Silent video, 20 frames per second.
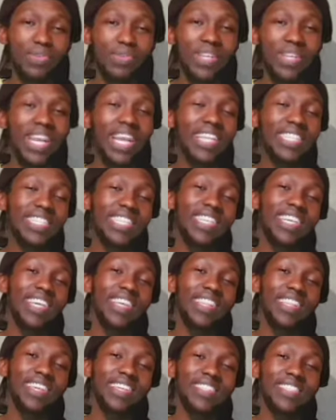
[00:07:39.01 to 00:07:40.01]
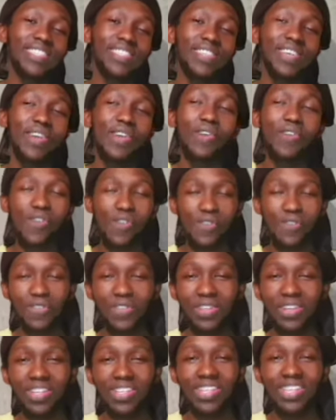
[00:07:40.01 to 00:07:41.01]
reaction highlights, or
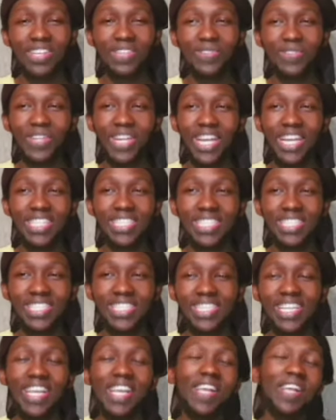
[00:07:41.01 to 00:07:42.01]
full uncut reaction.